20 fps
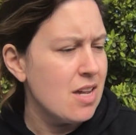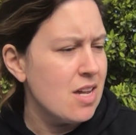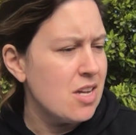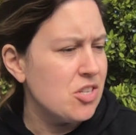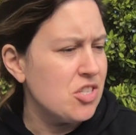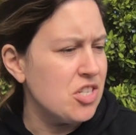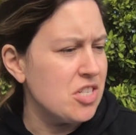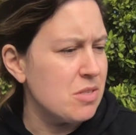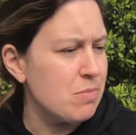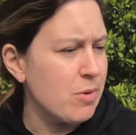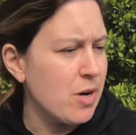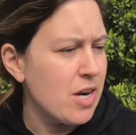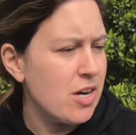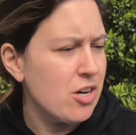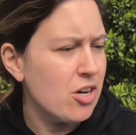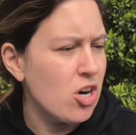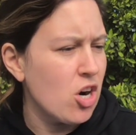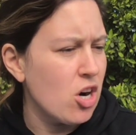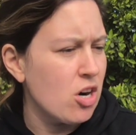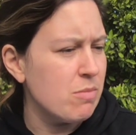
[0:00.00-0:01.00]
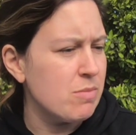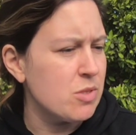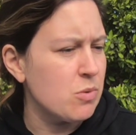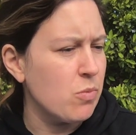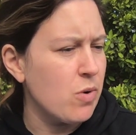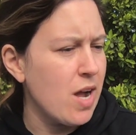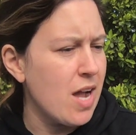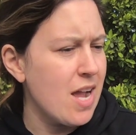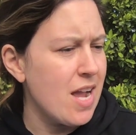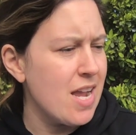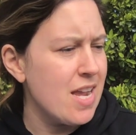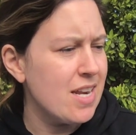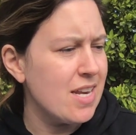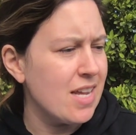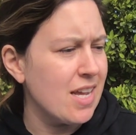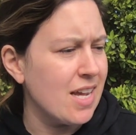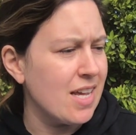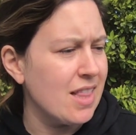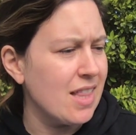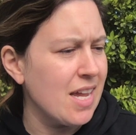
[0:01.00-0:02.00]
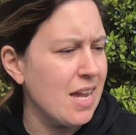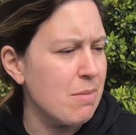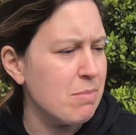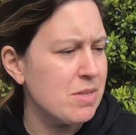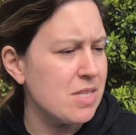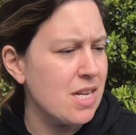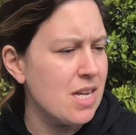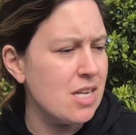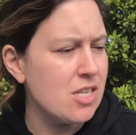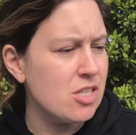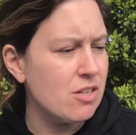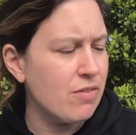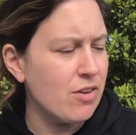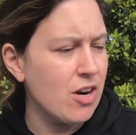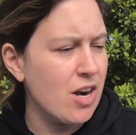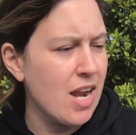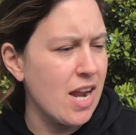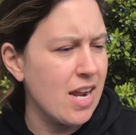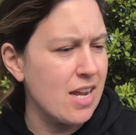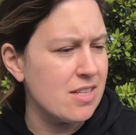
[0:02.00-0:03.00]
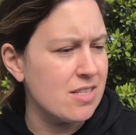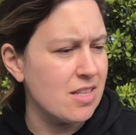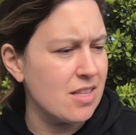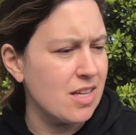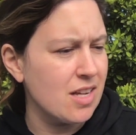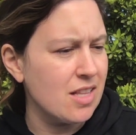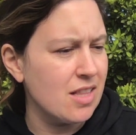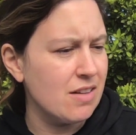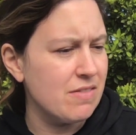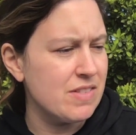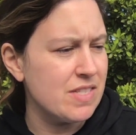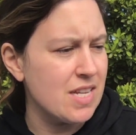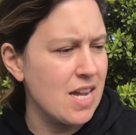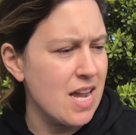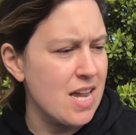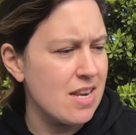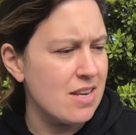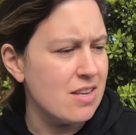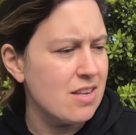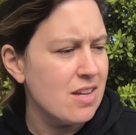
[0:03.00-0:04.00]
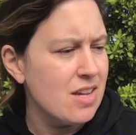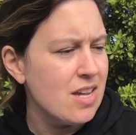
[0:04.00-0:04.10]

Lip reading: She spread her arms wide and clamped each of her hands on the cliffside.